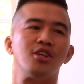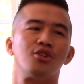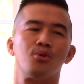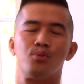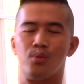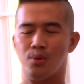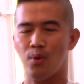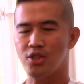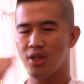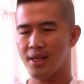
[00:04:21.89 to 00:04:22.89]
So
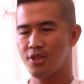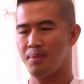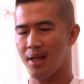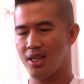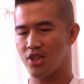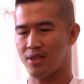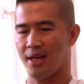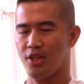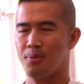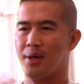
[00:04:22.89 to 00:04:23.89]
once you got to Malaysia,
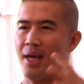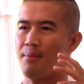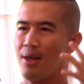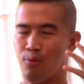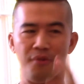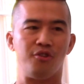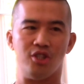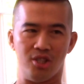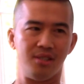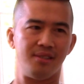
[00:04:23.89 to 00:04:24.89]
then you became like refugees.